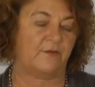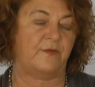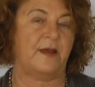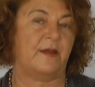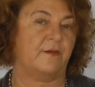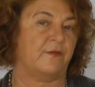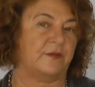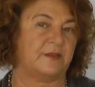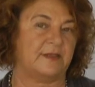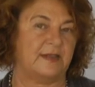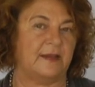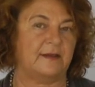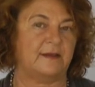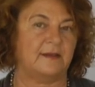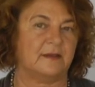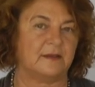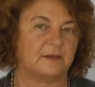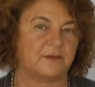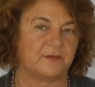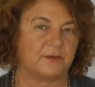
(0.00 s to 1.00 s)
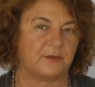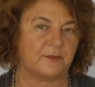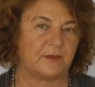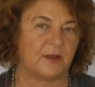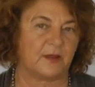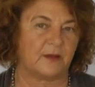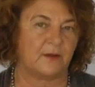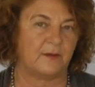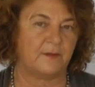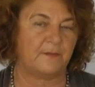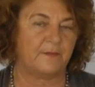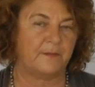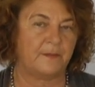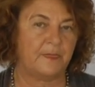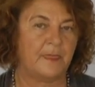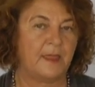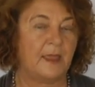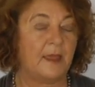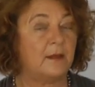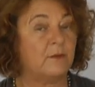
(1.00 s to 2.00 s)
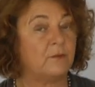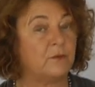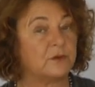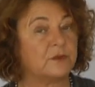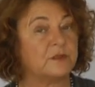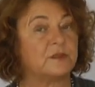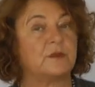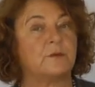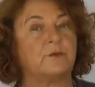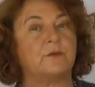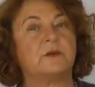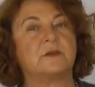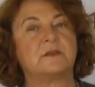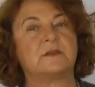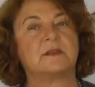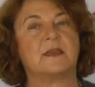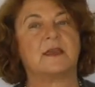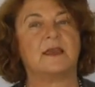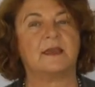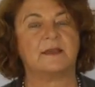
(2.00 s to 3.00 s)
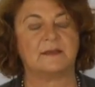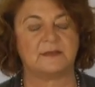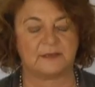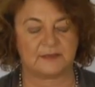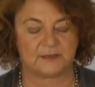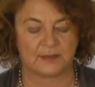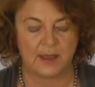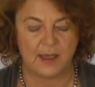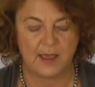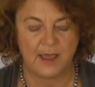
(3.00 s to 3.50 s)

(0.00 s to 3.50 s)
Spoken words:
5 or 10 years from now, and what's the worst case?